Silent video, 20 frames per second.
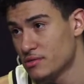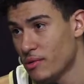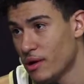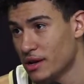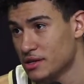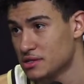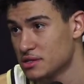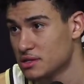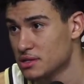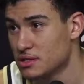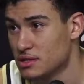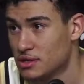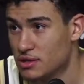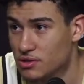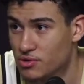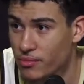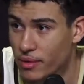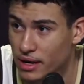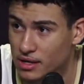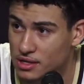he watched
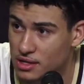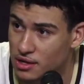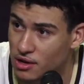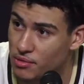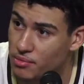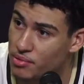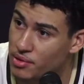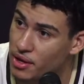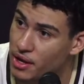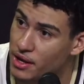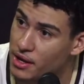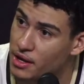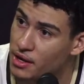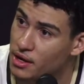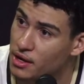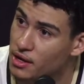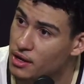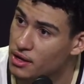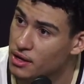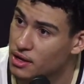New Mexico play
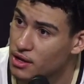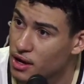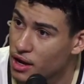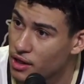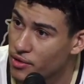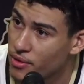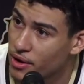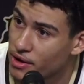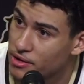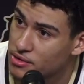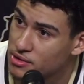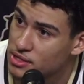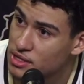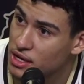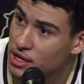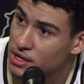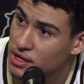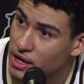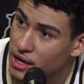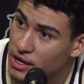Colorado
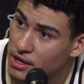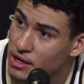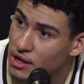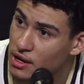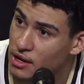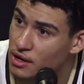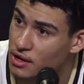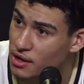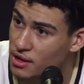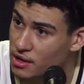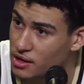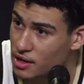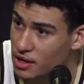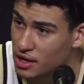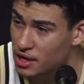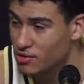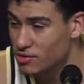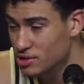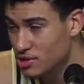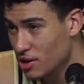State, and
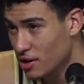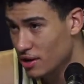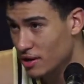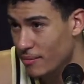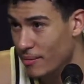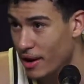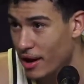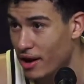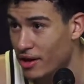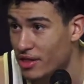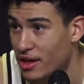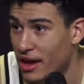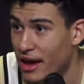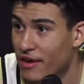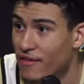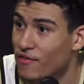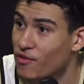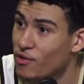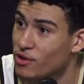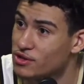he was talking about how they
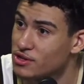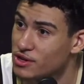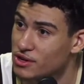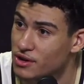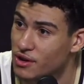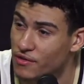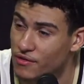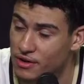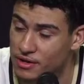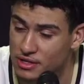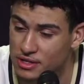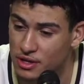have four turnovers.